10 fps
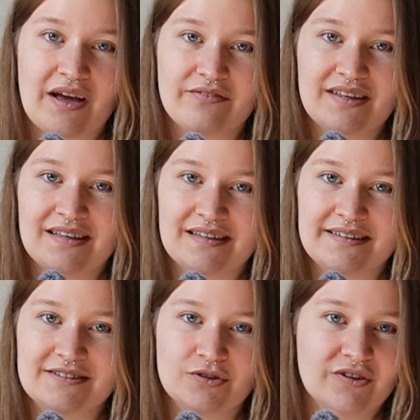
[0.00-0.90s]
you have
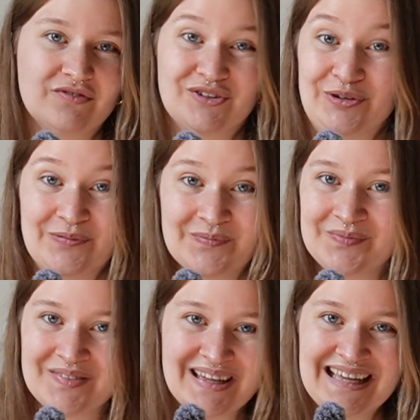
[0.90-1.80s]
kids, or if you're
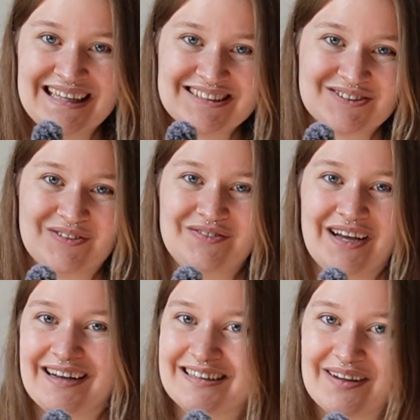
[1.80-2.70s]
sort of
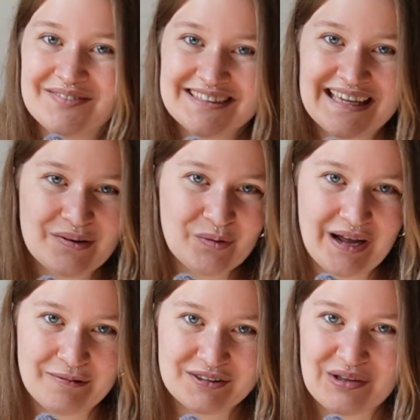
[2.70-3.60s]
young enough to get
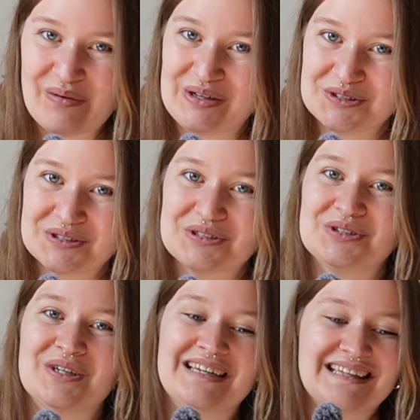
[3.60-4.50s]
away with going
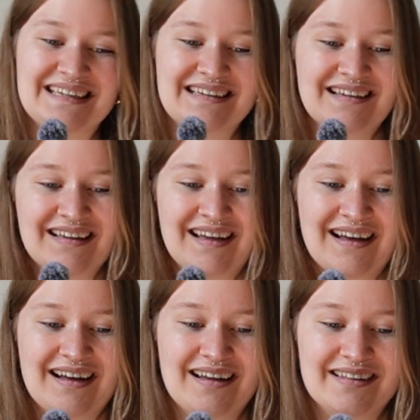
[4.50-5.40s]
trick-or-treating.
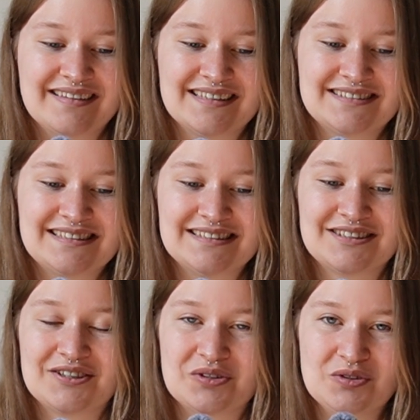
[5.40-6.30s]
There's
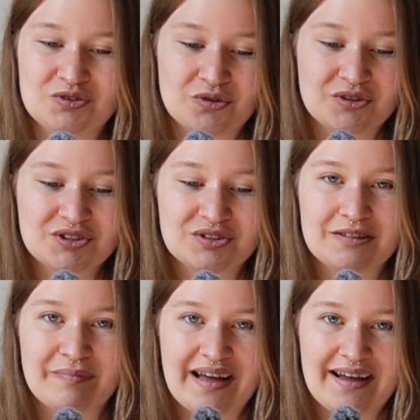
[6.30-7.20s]
these cute
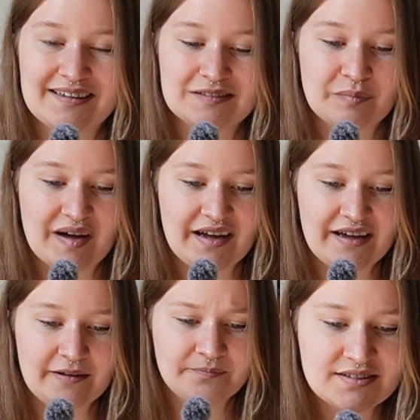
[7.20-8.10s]
drawstring bags
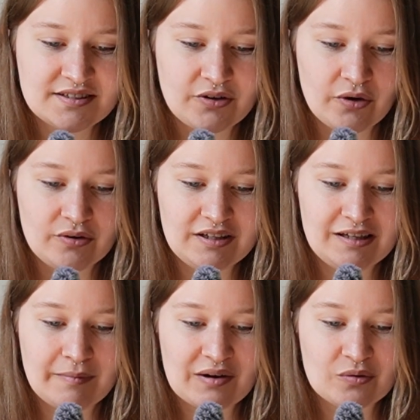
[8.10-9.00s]
by
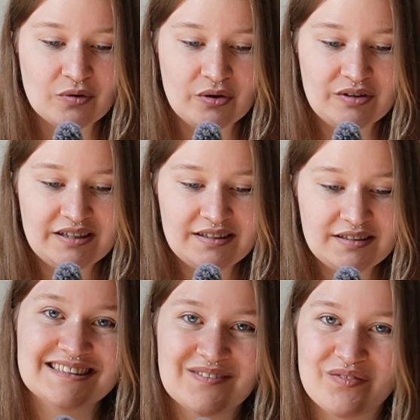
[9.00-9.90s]
Sigoni Macaroni.
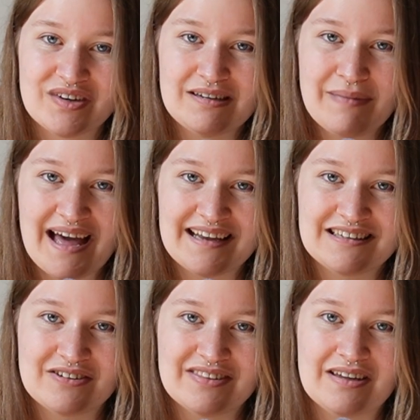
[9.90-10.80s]
It's a free
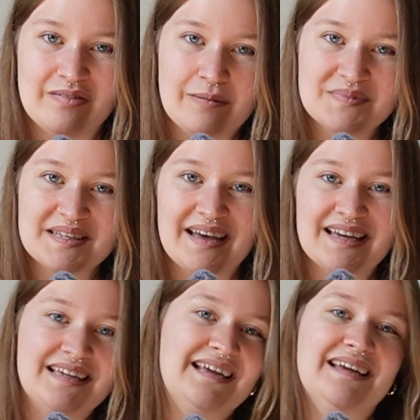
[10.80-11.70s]
pattern on their
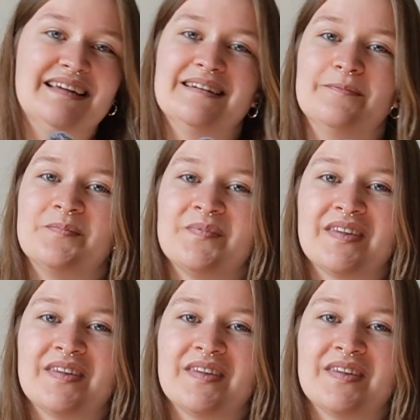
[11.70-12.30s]
website, and